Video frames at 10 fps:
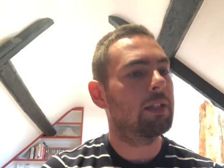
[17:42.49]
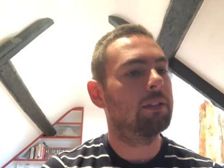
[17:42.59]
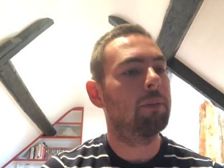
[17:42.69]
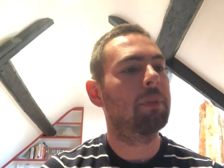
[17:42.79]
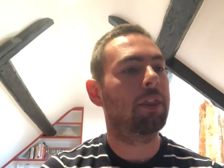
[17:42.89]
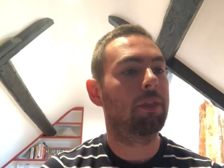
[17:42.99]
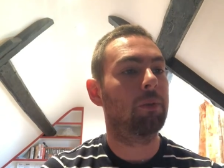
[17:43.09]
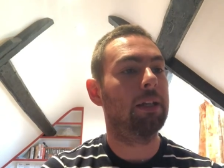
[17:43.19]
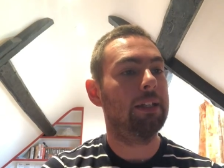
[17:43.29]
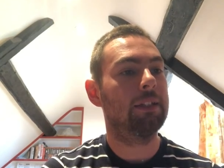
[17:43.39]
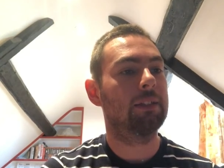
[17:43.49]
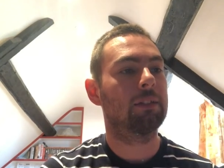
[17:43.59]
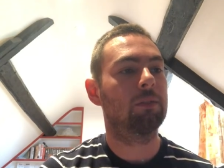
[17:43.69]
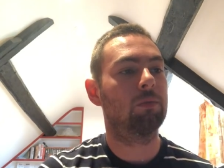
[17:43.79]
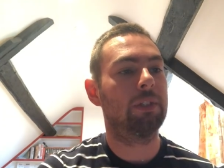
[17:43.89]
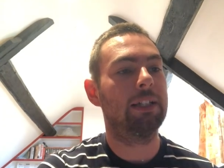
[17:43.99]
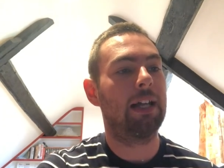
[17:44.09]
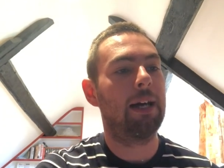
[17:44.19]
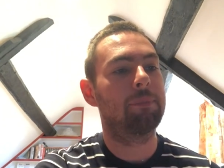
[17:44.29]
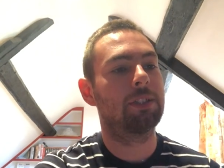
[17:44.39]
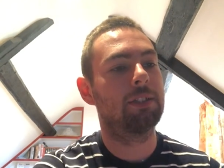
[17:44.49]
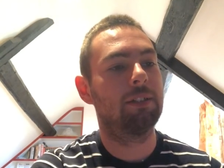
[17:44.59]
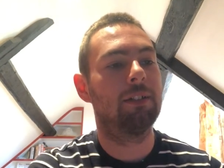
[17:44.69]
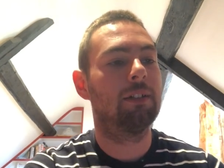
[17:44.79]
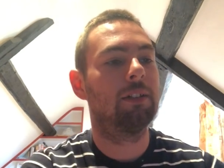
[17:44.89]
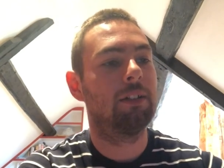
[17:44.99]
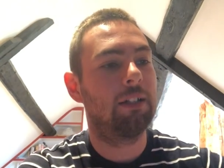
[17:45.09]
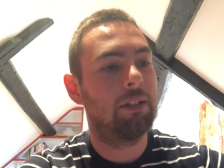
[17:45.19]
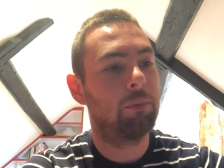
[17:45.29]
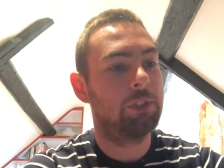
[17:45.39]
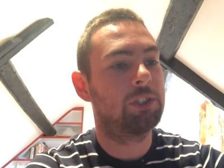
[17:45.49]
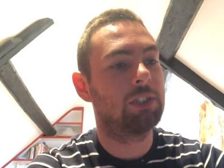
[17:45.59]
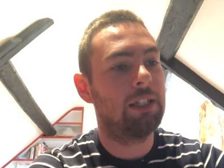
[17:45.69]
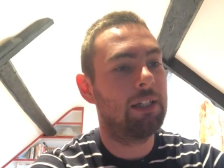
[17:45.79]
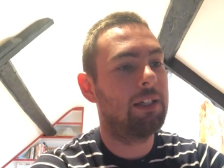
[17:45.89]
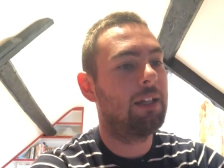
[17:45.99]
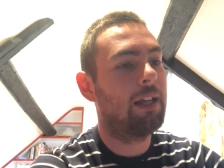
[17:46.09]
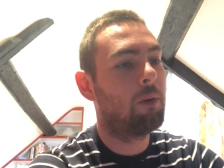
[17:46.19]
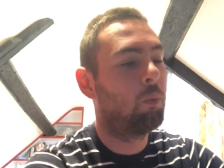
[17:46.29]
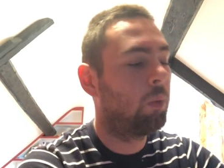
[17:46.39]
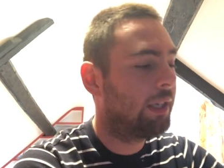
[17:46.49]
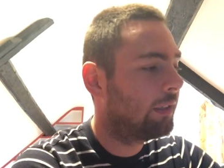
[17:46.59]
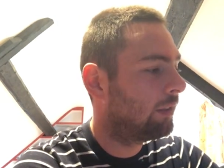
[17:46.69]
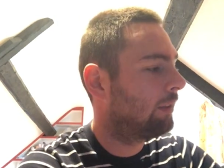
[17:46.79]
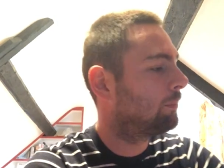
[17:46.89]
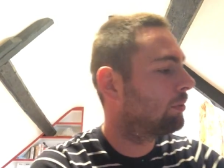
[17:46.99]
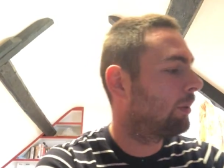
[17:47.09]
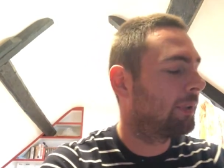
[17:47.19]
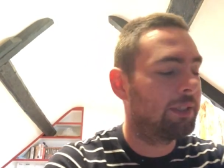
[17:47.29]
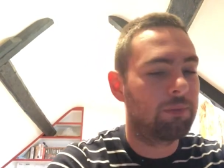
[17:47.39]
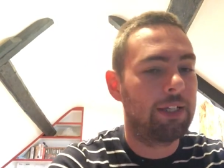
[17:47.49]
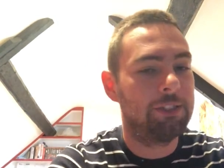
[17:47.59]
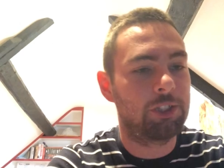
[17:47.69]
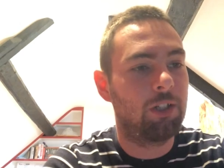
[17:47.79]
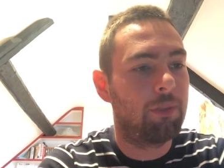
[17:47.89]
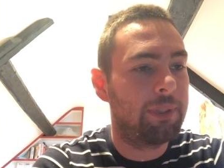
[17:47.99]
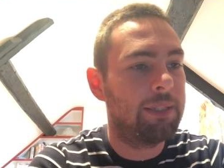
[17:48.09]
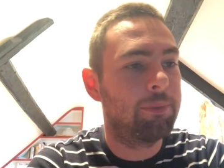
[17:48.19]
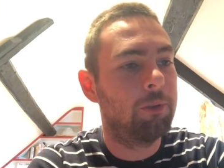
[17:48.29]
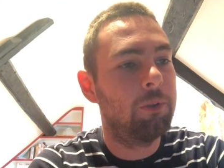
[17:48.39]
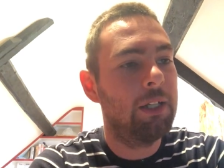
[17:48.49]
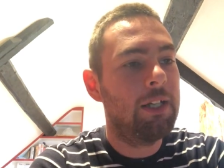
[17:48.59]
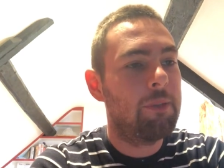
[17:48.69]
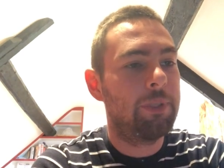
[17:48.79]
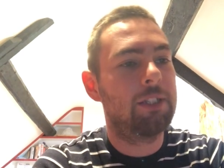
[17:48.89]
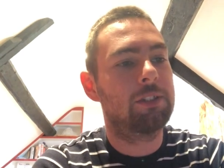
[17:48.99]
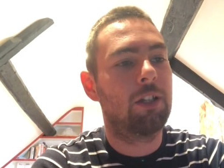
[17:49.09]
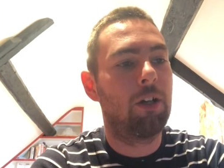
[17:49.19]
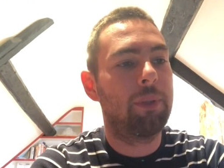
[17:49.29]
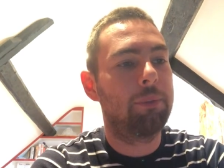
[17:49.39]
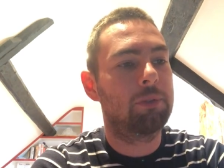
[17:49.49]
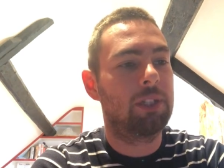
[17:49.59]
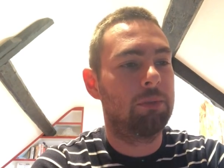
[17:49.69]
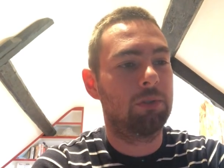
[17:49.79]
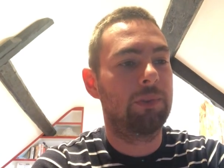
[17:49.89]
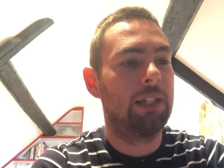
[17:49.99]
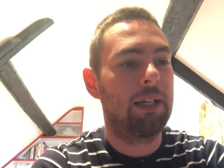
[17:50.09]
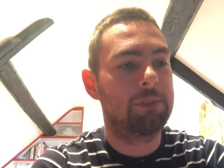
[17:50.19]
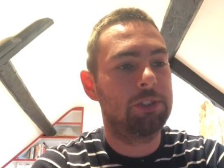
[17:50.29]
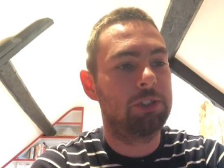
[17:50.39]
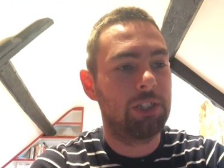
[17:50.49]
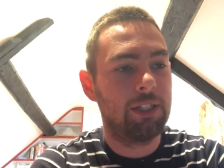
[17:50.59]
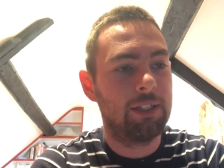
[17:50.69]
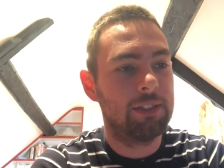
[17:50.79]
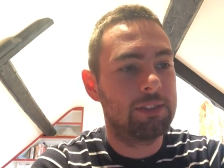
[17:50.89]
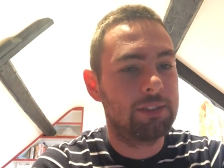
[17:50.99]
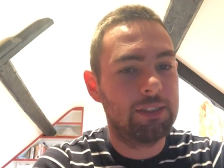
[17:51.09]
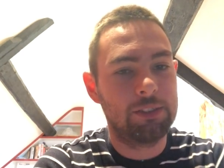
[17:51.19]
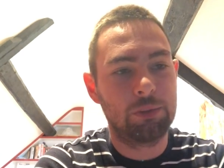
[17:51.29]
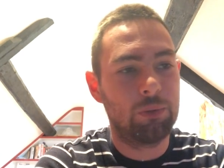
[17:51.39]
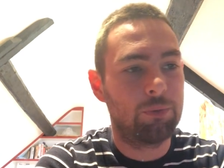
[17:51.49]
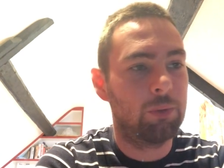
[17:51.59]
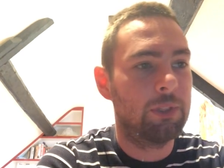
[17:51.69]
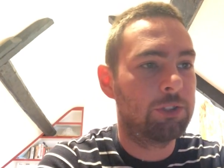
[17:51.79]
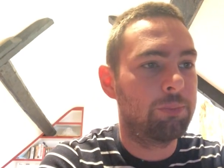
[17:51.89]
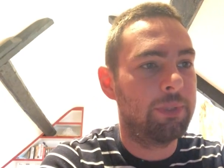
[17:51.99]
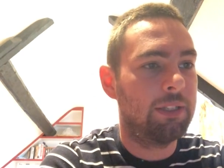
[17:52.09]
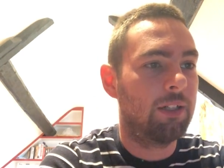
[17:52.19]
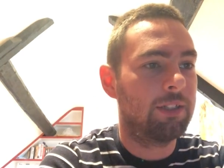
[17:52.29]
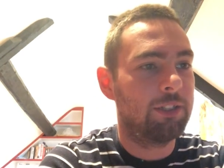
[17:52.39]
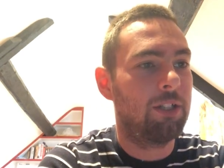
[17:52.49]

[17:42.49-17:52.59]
Number 3, Relapse, which will probably enrage a lot of people, because a lot of people say, well, Relapse is shit, it's awful, it should be like,